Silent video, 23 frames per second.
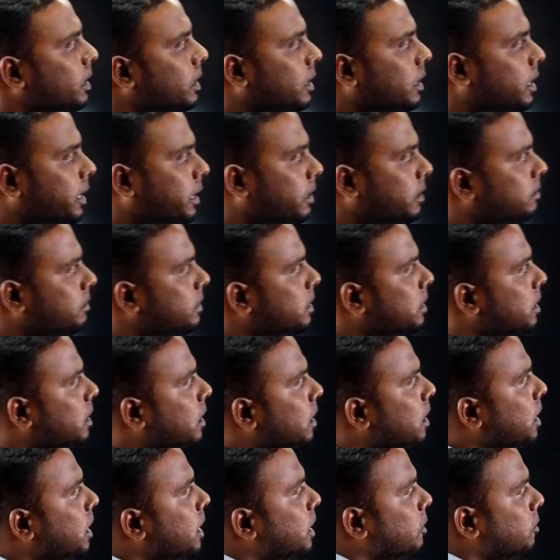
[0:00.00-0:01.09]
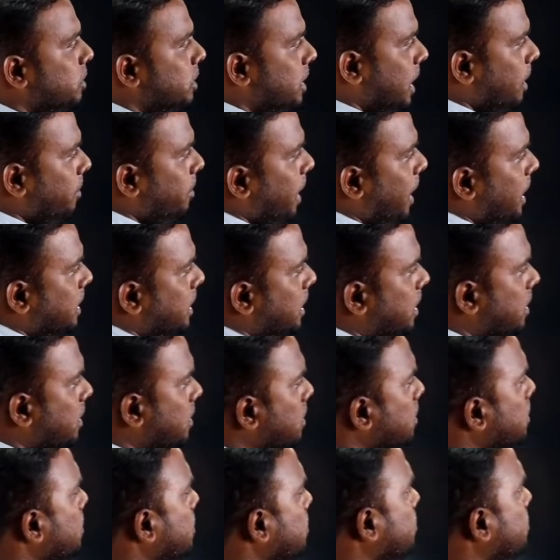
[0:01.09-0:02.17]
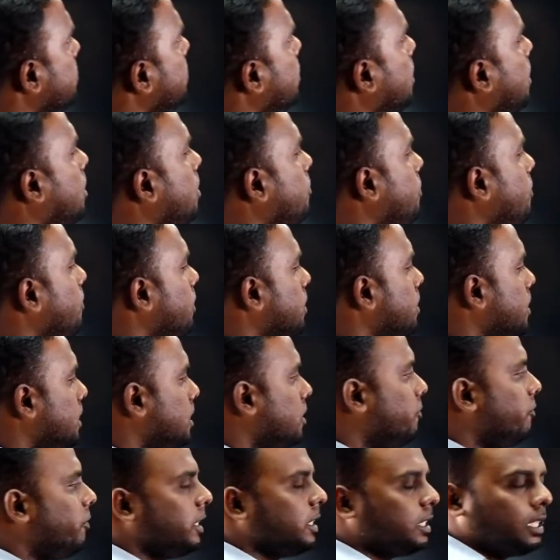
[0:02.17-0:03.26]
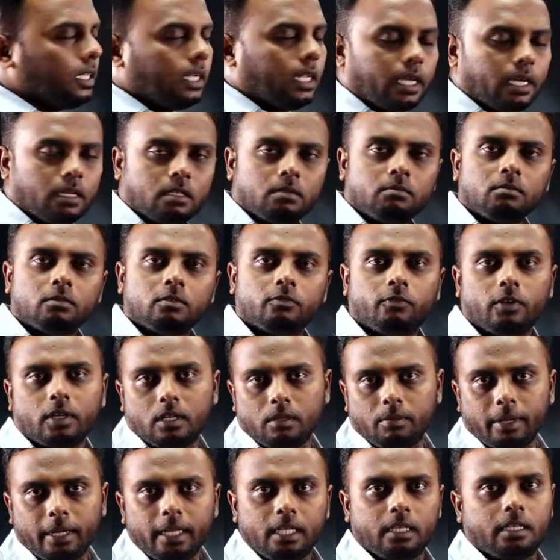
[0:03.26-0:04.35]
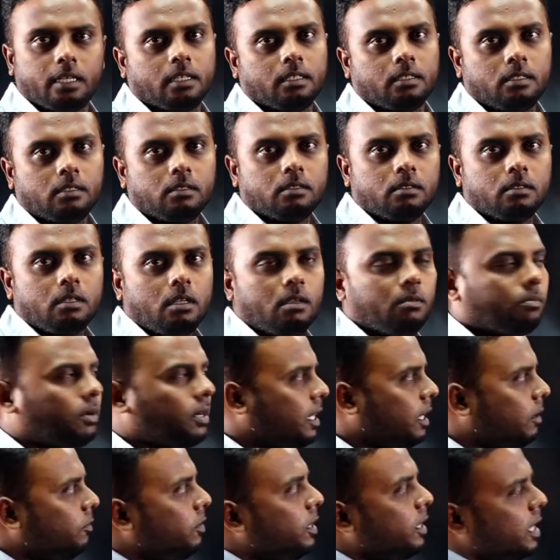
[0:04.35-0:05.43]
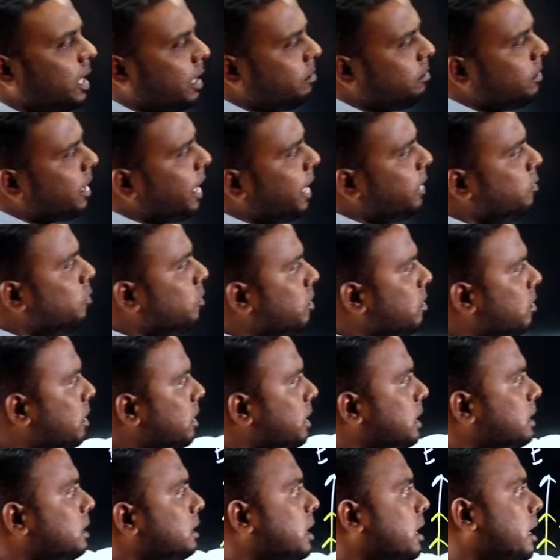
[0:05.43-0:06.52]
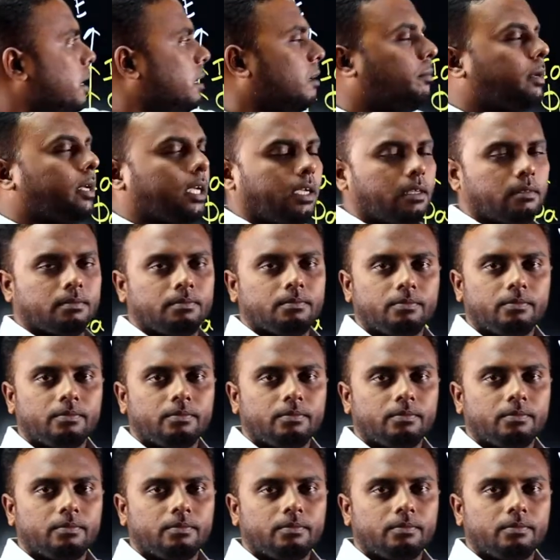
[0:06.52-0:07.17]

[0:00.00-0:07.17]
Clear? Now same as it is, we will draw the phasor diagram for remaining cases, but every time I don't draw this diagram again.